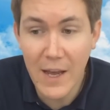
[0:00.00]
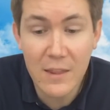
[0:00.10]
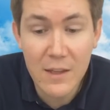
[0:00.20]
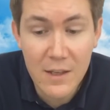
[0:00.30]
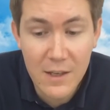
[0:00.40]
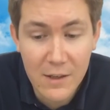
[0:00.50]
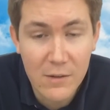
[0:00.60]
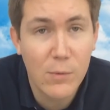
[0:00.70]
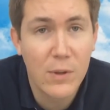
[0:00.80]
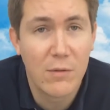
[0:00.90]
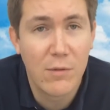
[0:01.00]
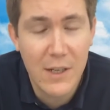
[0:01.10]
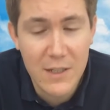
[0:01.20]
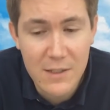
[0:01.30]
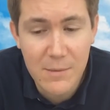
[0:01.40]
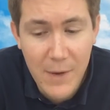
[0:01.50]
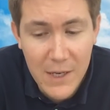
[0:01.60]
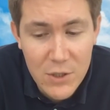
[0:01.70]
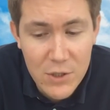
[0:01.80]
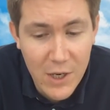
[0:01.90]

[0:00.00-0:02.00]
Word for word: end the year with really some major